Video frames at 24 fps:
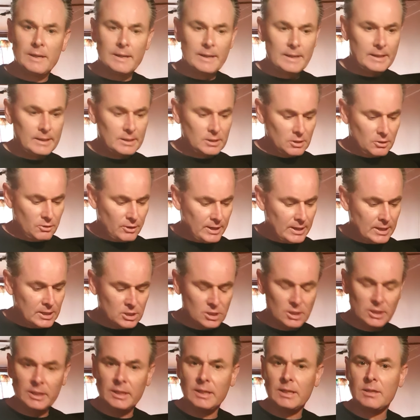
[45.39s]
and
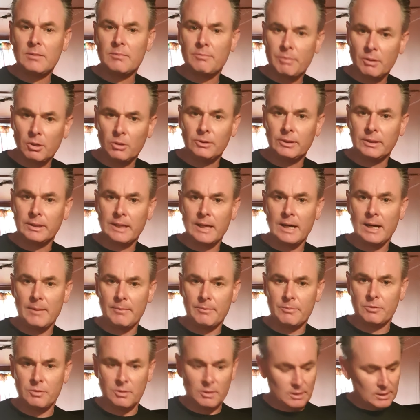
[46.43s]
gradually building
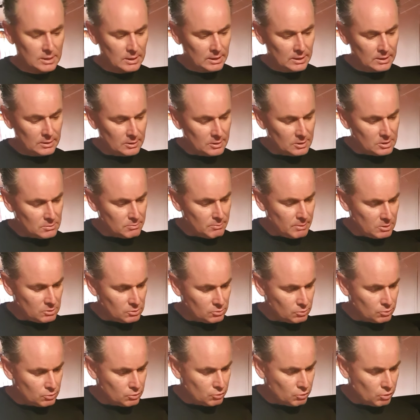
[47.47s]
up to getting this
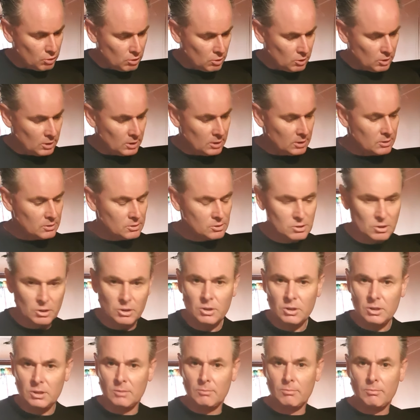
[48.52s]
muscle stronger so you
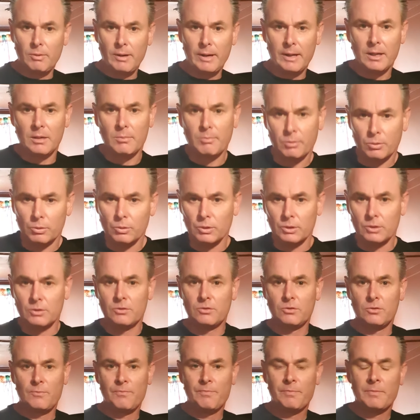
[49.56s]
can break boards.